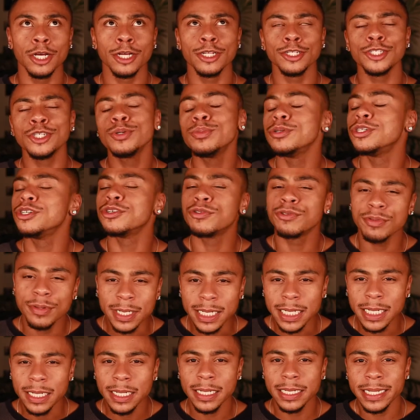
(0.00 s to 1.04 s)
to a
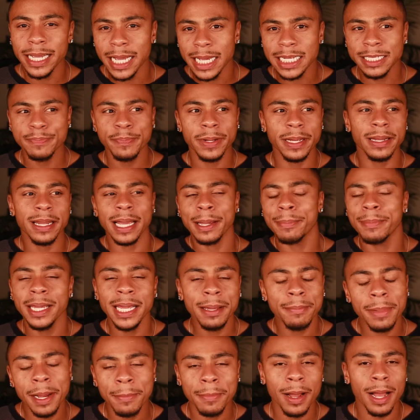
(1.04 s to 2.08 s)
degree, yes, but like me and
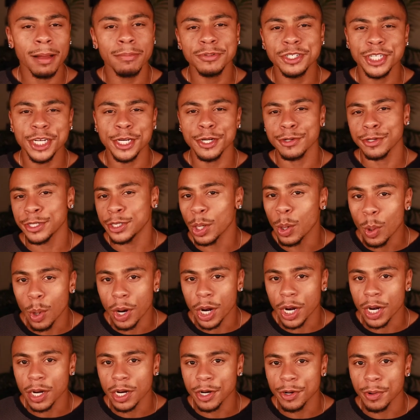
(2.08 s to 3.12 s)
my mom shared a
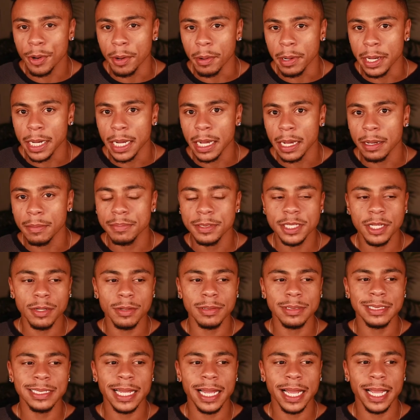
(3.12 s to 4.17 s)
door growing up. So
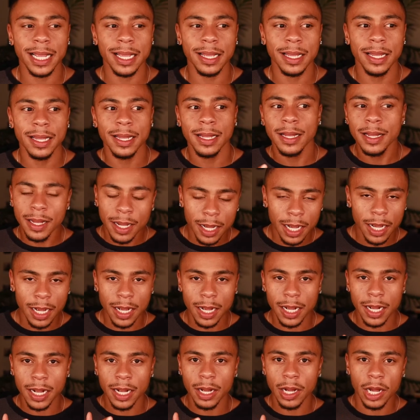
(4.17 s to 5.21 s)
it's like
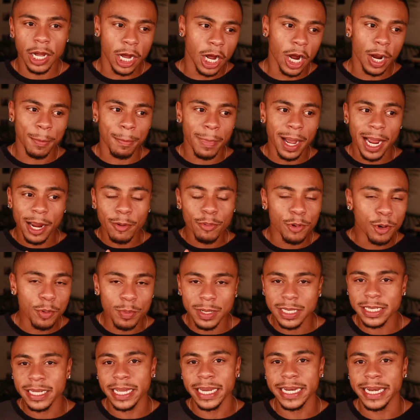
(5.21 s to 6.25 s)
my room
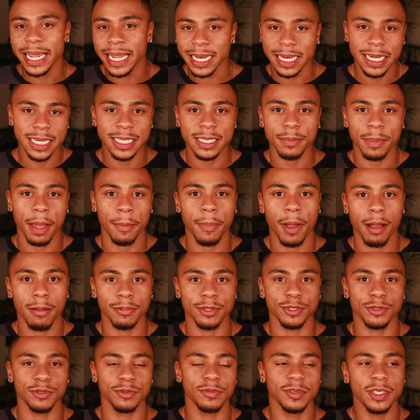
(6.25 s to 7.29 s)
was connected to my
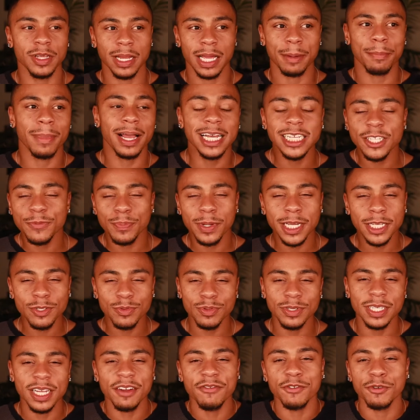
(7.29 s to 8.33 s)
mom's room. So like my space
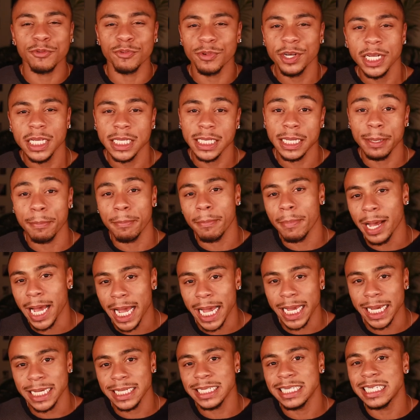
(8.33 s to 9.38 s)
was never really
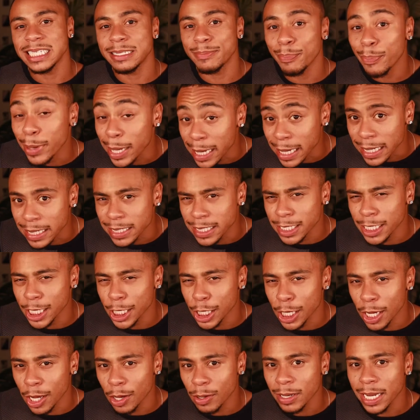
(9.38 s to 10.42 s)
my space, you
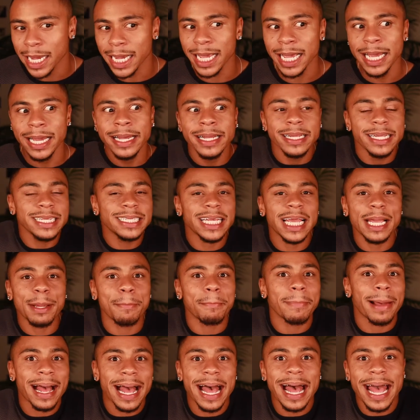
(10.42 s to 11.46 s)
know? Like, this ain't
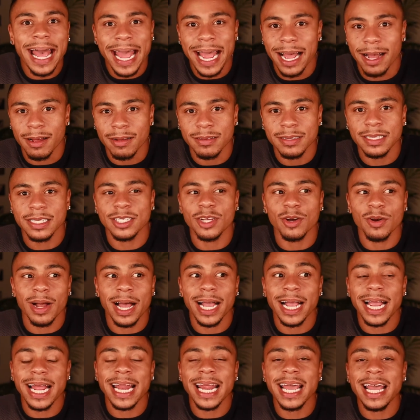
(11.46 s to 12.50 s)
my house, so
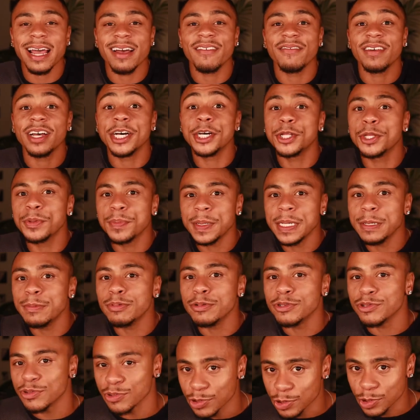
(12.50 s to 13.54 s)
I gotta have other
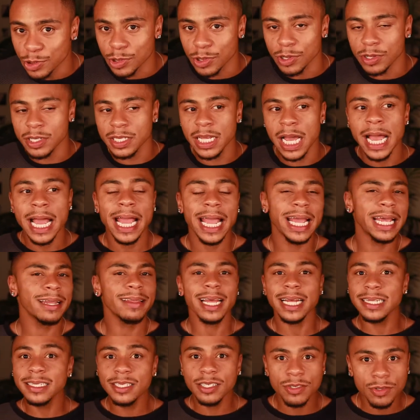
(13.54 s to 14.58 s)
people's rules. And
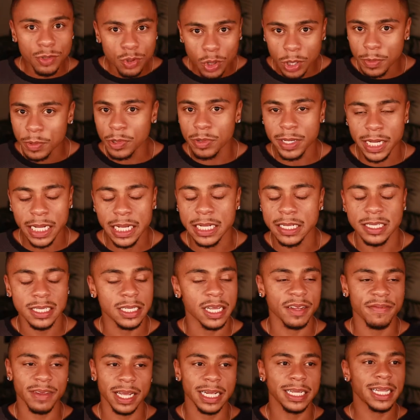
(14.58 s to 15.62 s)
that's normal kid
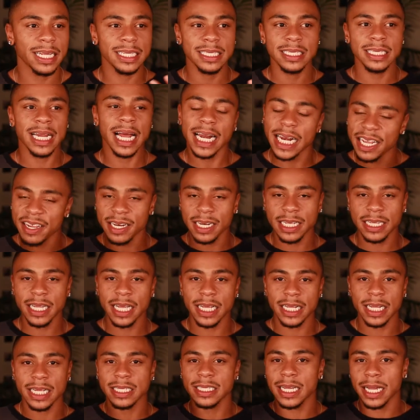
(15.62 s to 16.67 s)
stuff. Like, that's not
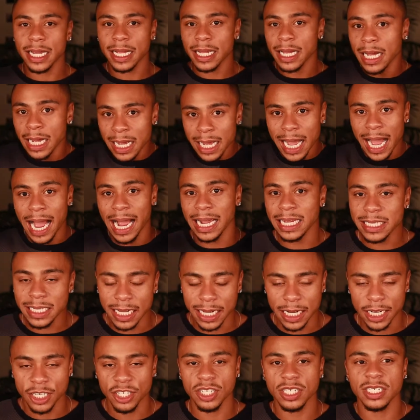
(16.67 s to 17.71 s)
anything that's like
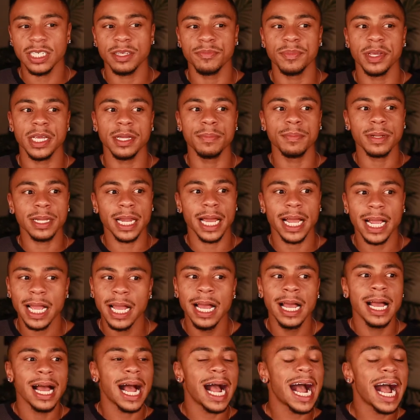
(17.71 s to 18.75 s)
isolated just to me, but like
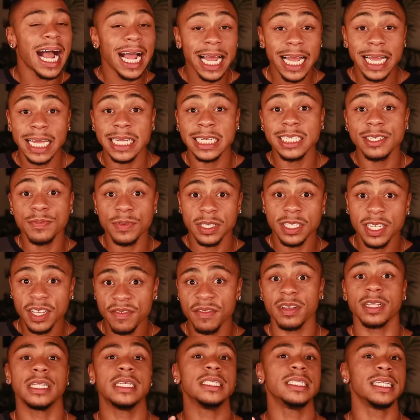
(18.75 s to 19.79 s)
I
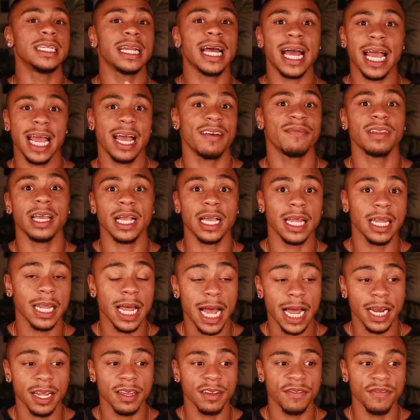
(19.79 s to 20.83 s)
specifically did not have like a
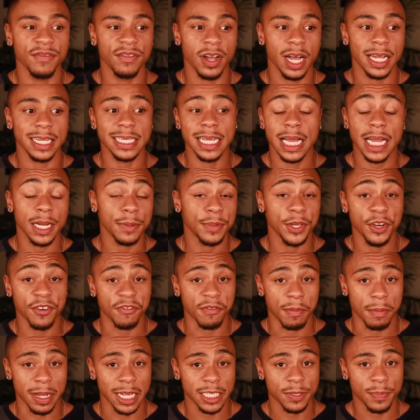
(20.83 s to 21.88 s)
lot of autonomy over
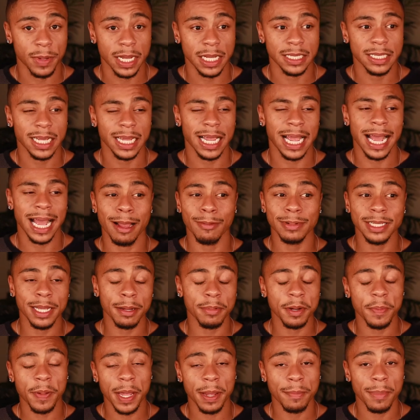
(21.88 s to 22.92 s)
my space. Like was able
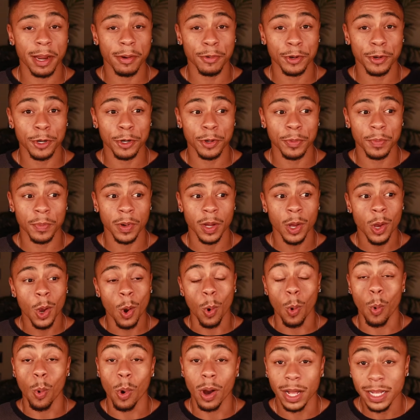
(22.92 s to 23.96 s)
to paint my room
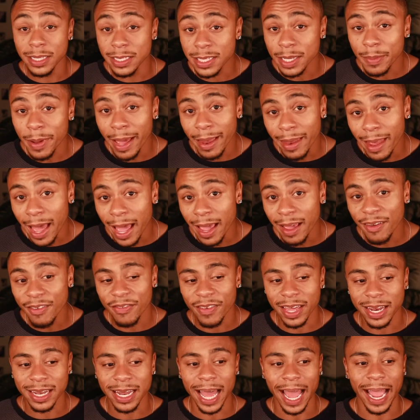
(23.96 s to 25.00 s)
once in my life,
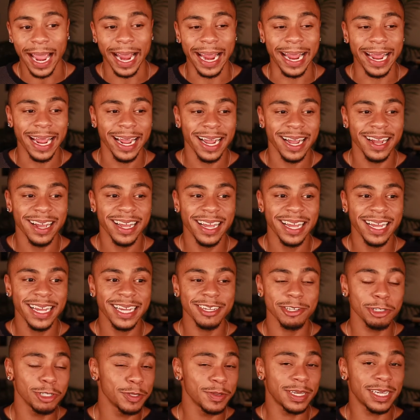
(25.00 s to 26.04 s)
and like
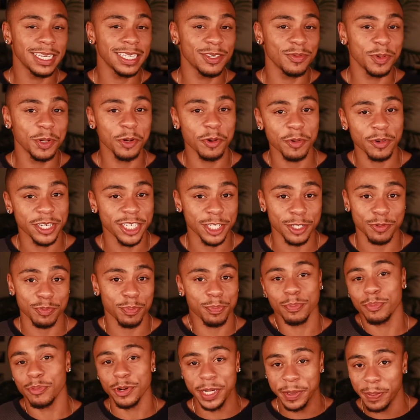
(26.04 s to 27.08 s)
it was because we were just
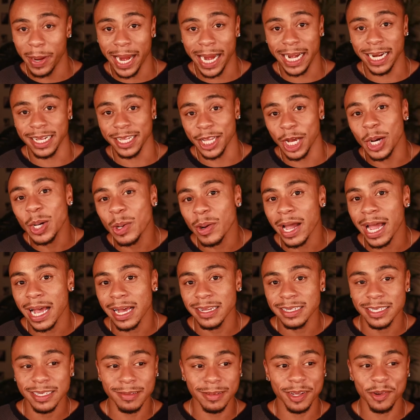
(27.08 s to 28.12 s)
repainting the whole house.
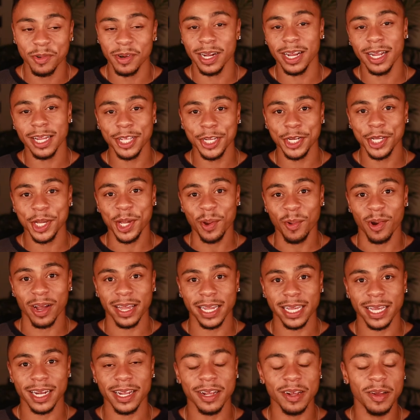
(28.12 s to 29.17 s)
They're like, what color do you want,
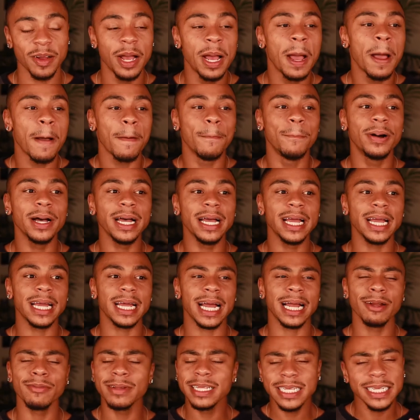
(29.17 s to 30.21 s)
you know? But I
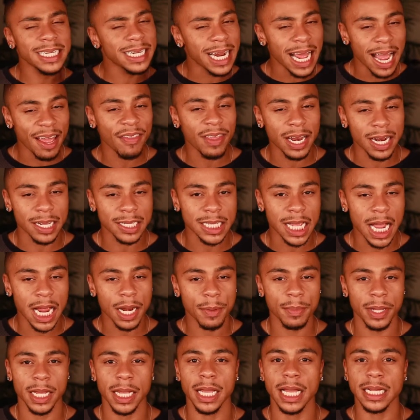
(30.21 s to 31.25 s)
really didn't have that
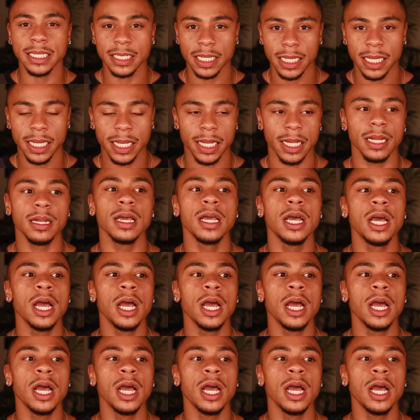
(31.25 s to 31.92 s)
autonomy as a kid.